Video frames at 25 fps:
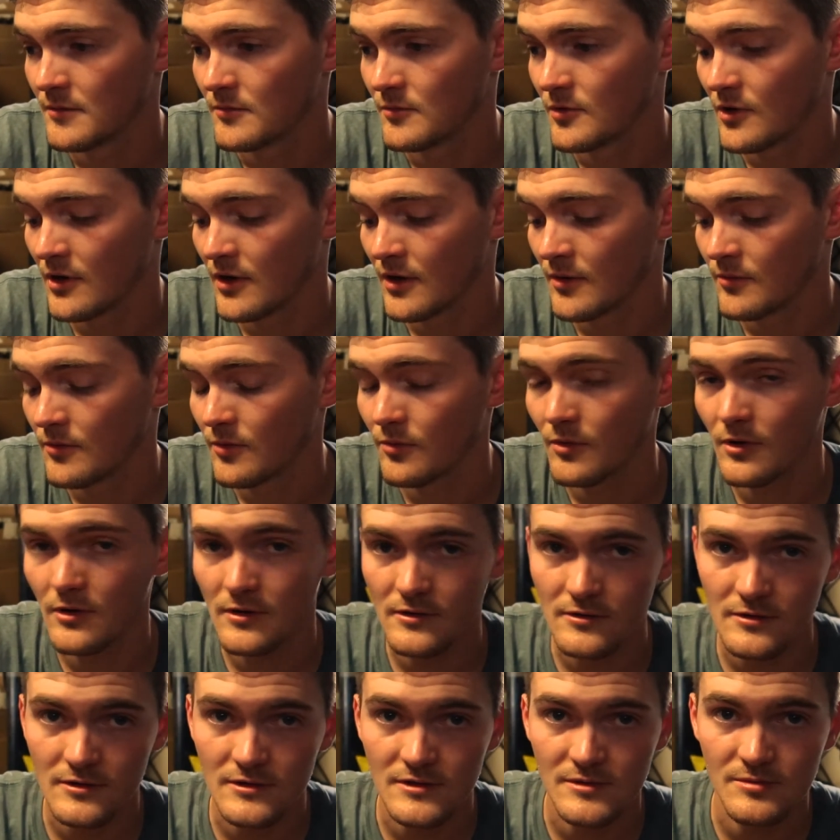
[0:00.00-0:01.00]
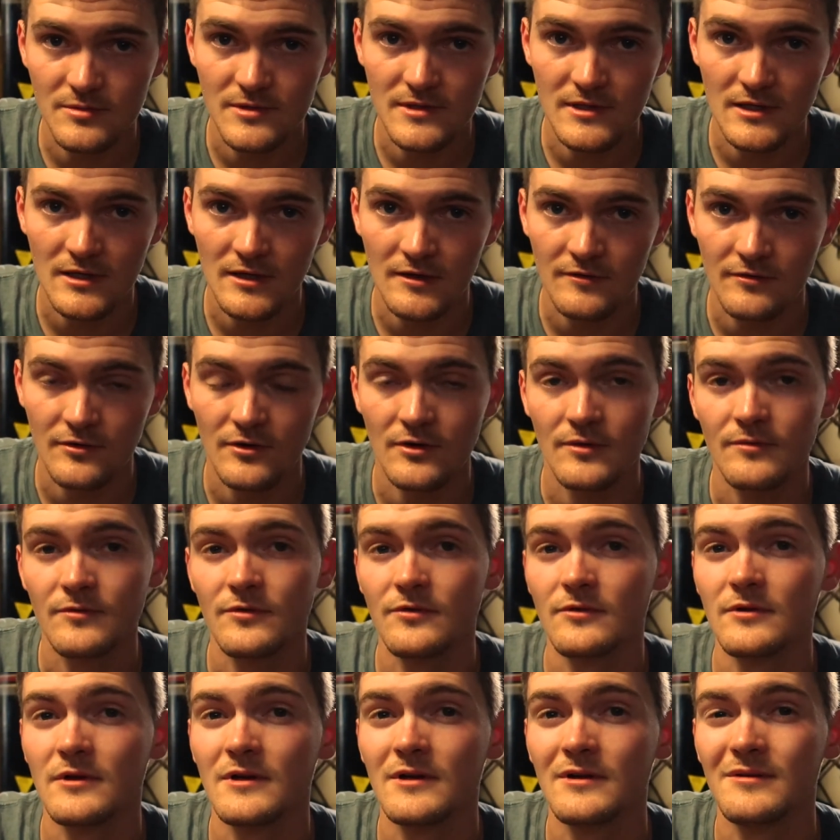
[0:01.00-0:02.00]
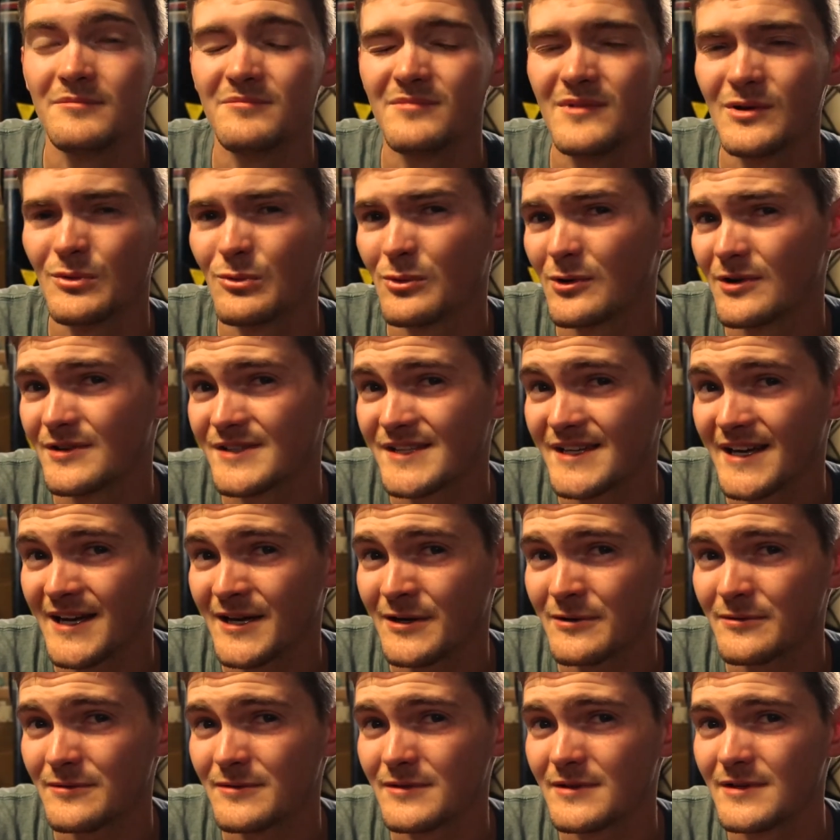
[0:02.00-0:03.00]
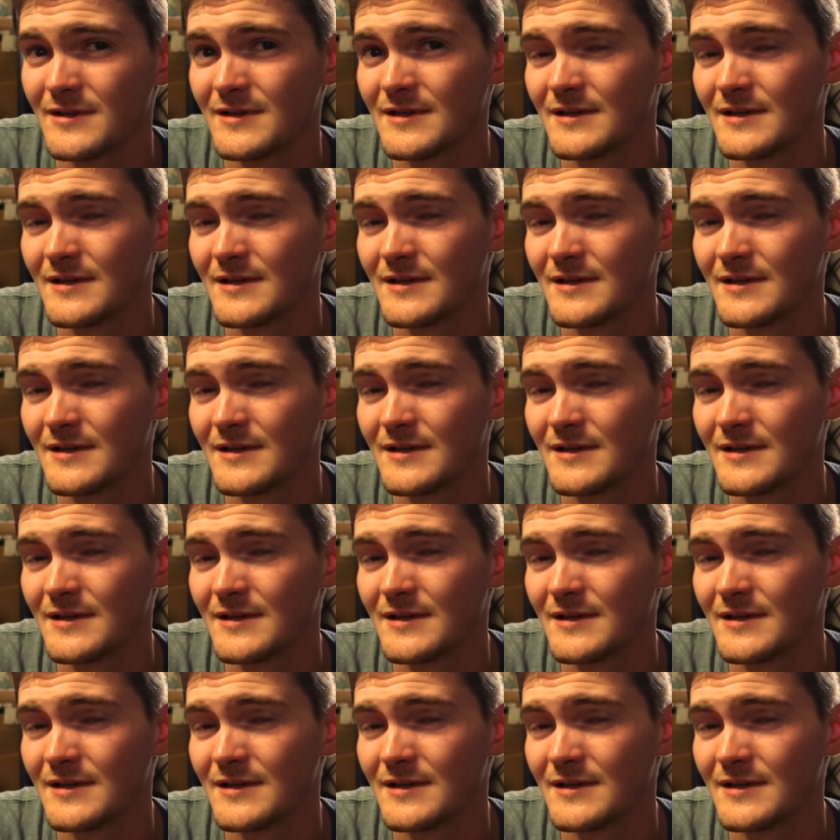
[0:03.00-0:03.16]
But we're working on some stuff. Hopefully it works out,